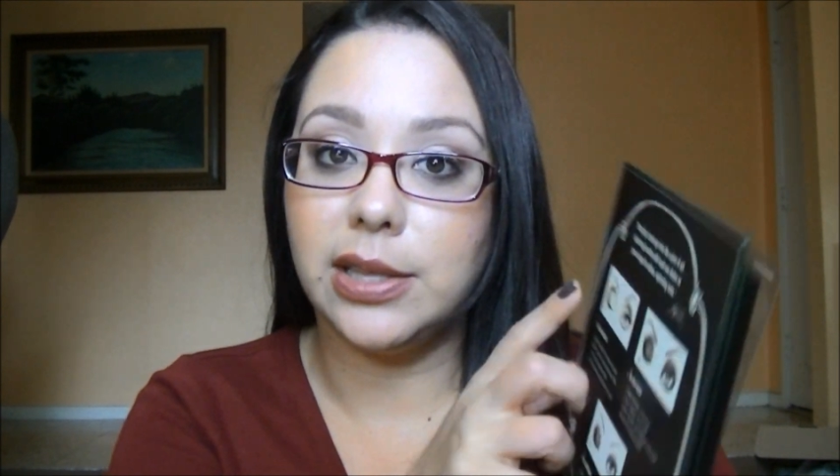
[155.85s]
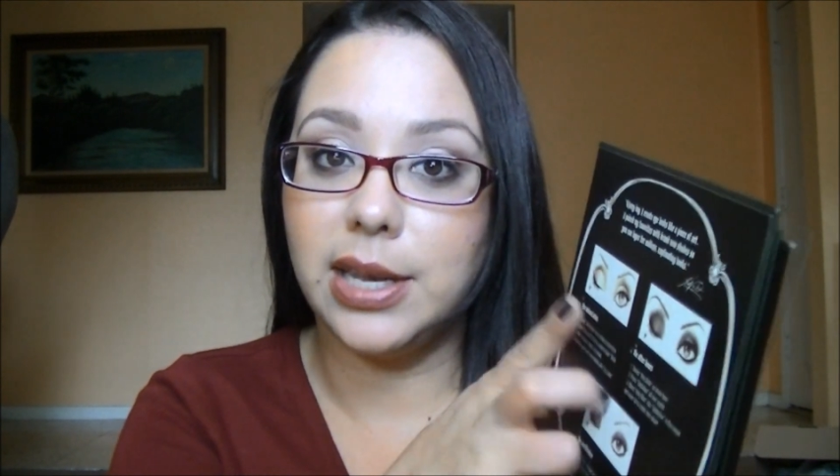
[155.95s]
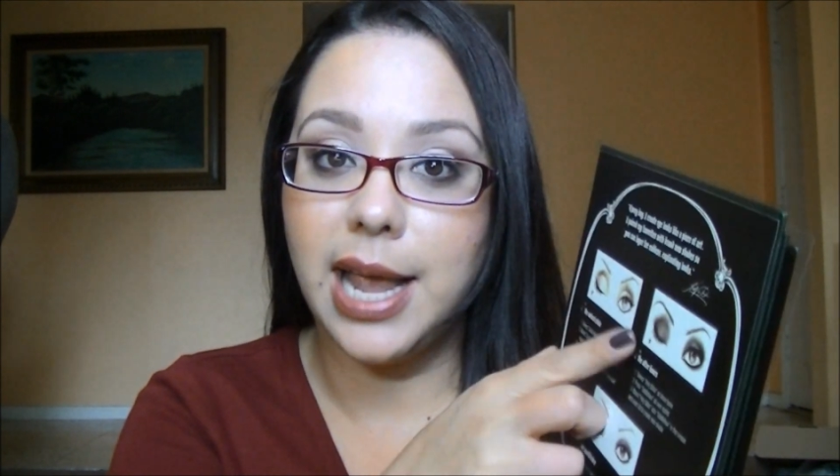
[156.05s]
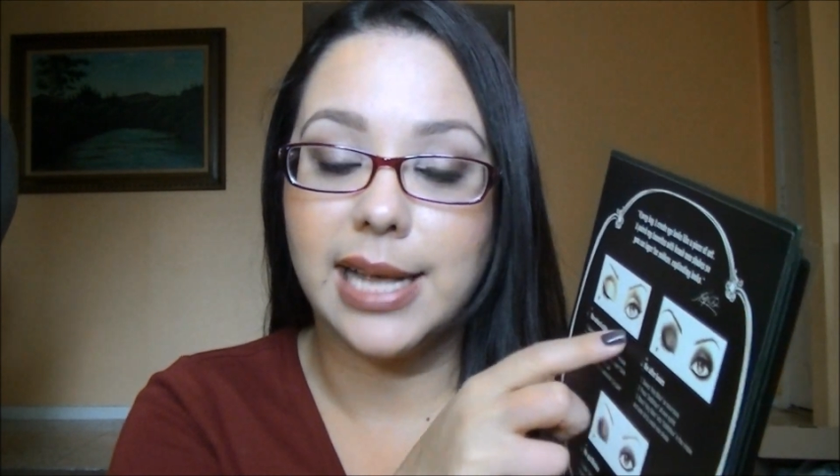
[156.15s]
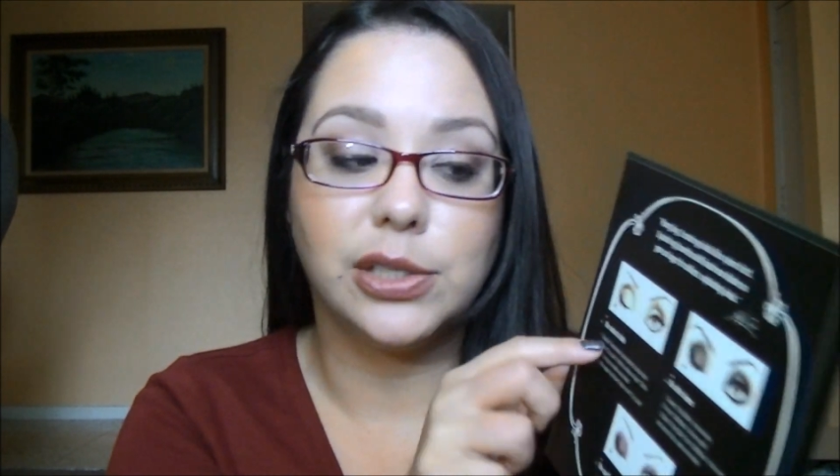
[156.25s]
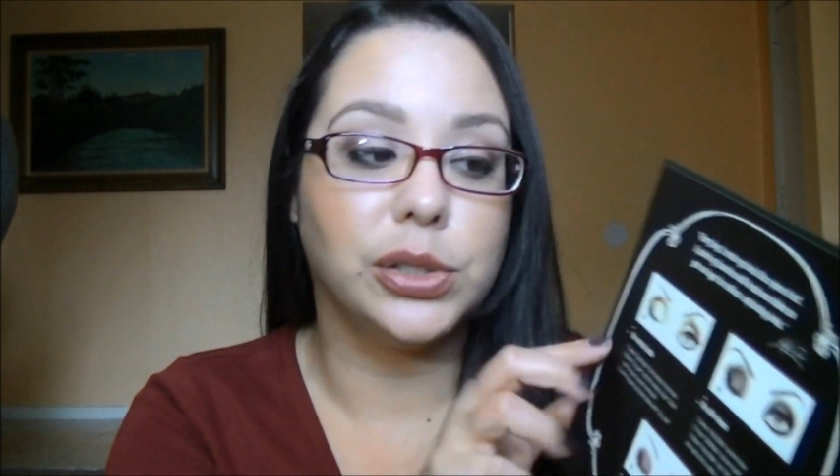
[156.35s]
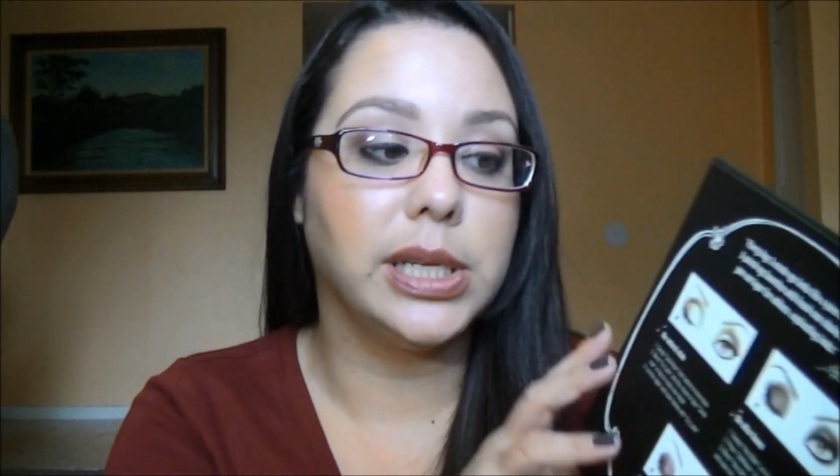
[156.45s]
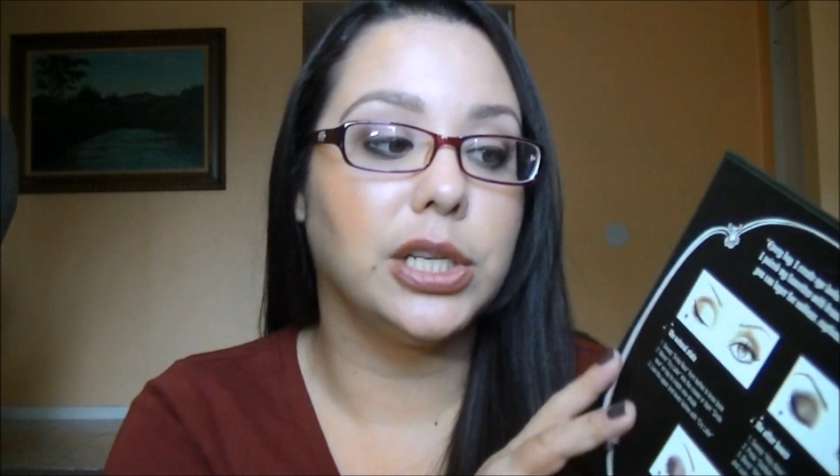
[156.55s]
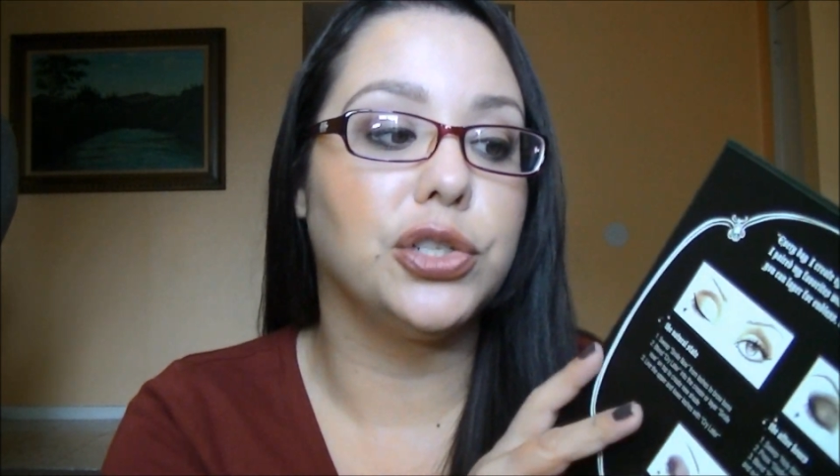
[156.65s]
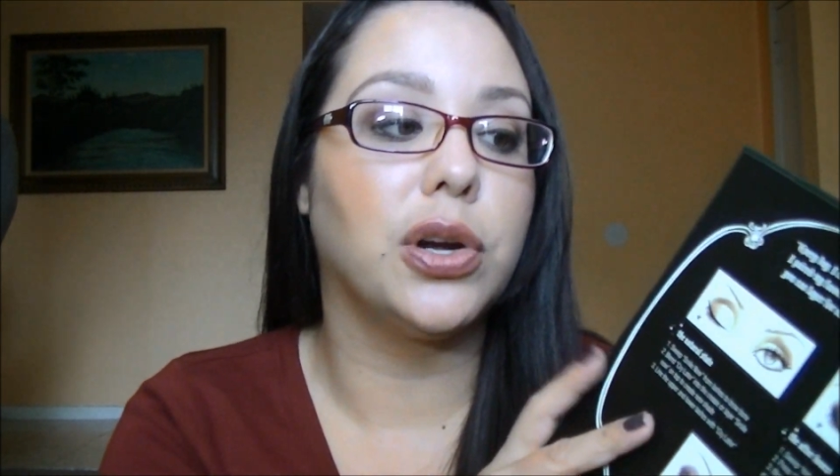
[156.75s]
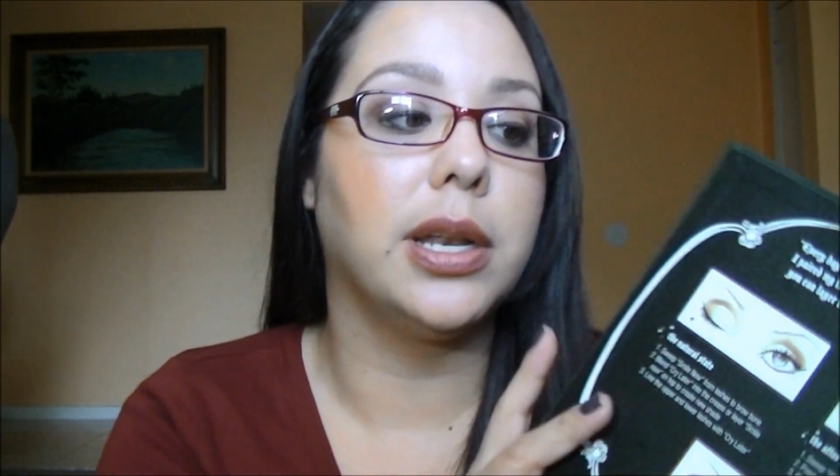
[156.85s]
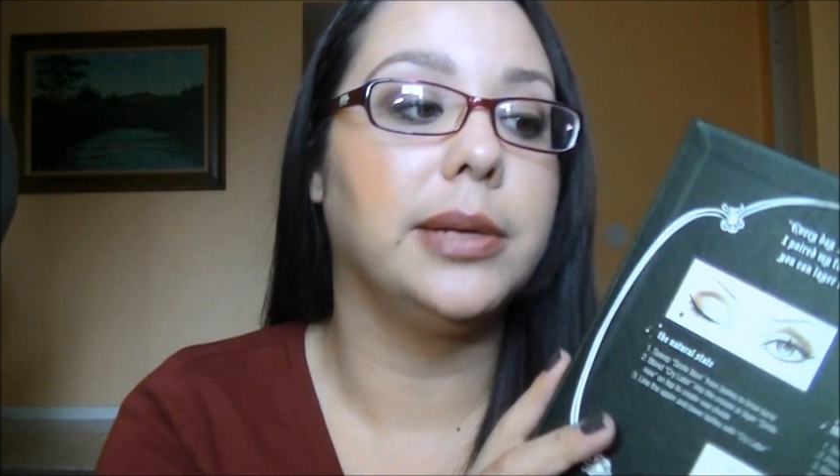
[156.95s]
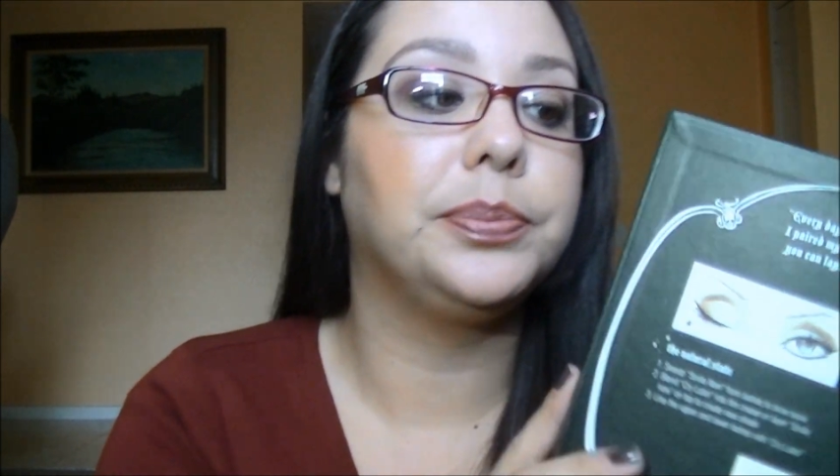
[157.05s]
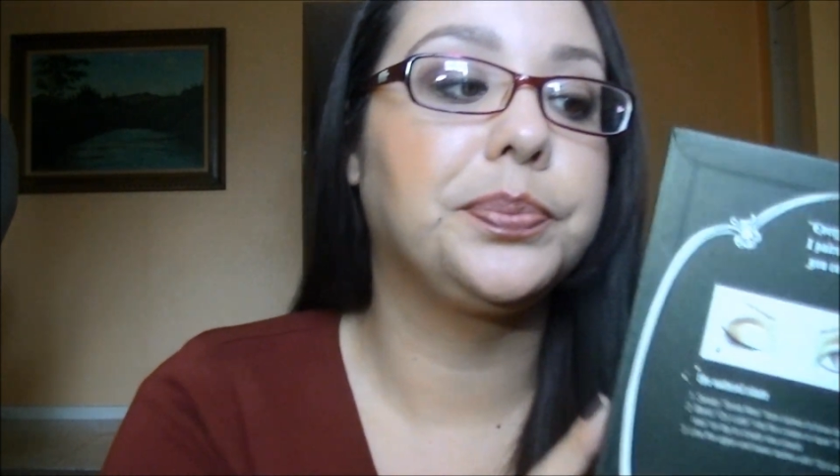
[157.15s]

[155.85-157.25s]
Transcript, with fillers: and then it has her signature on it.